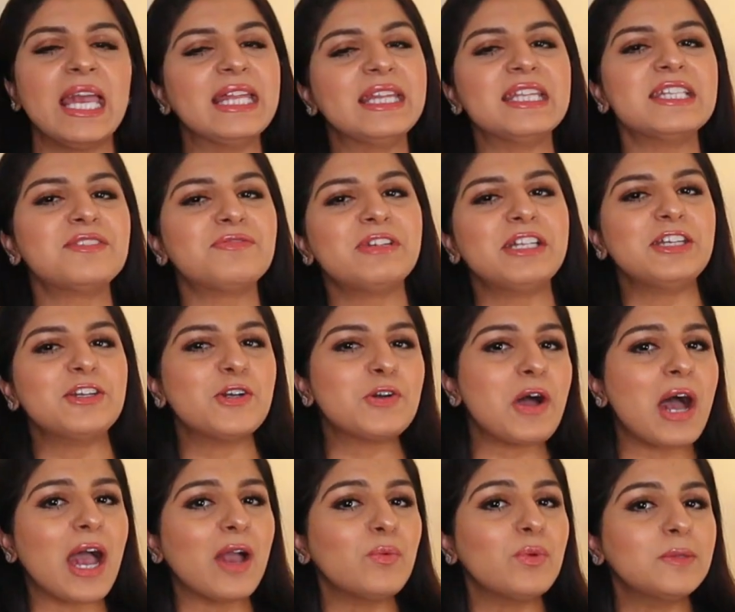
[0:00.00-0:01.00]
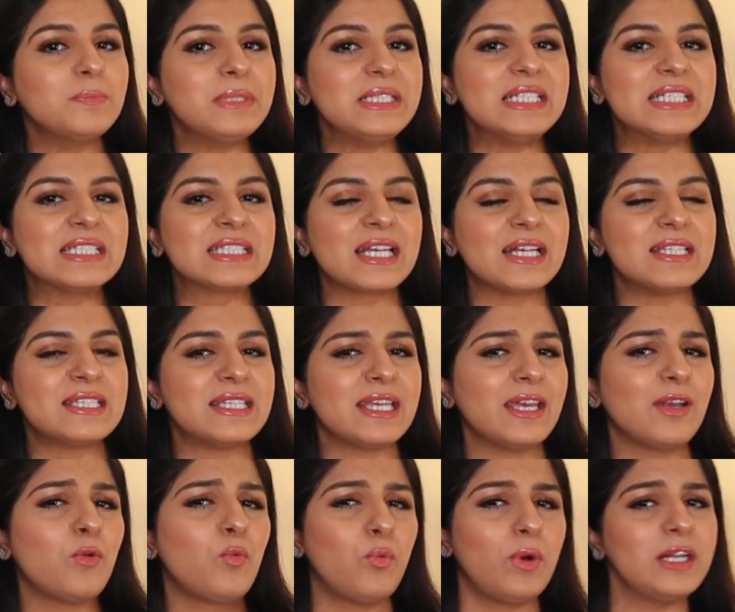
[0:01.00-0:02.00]
In this video, I will be
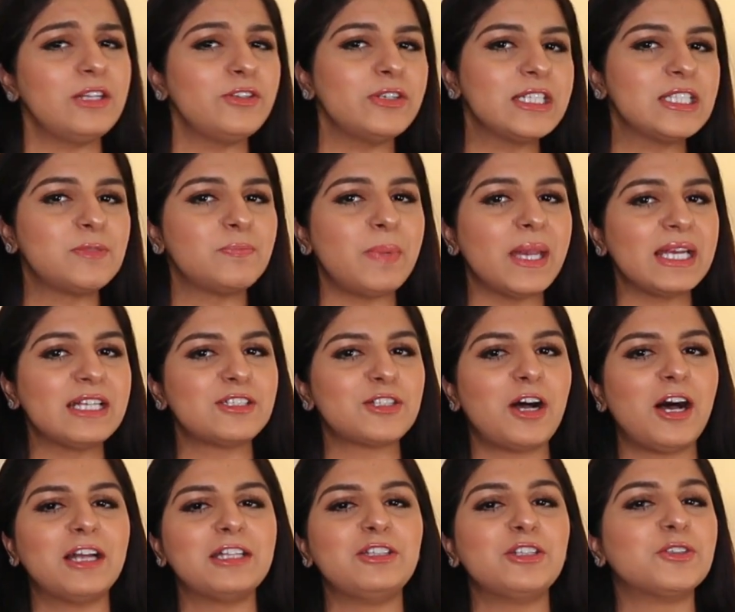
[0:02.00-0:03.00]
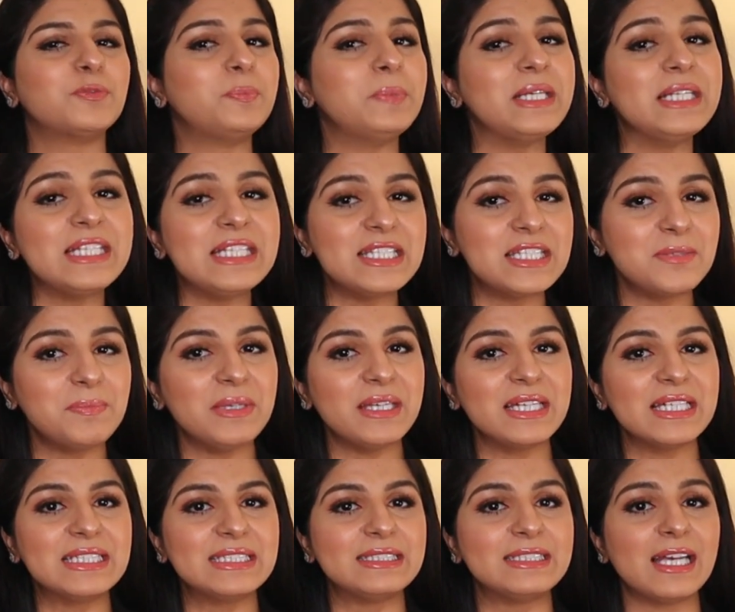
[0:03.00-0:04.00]
discussing what to expect on your
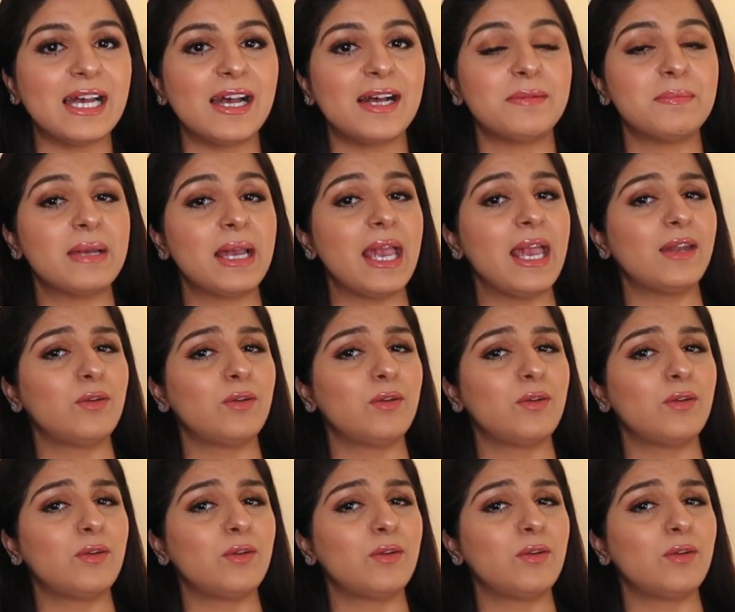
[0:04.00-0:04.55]
PTCB exam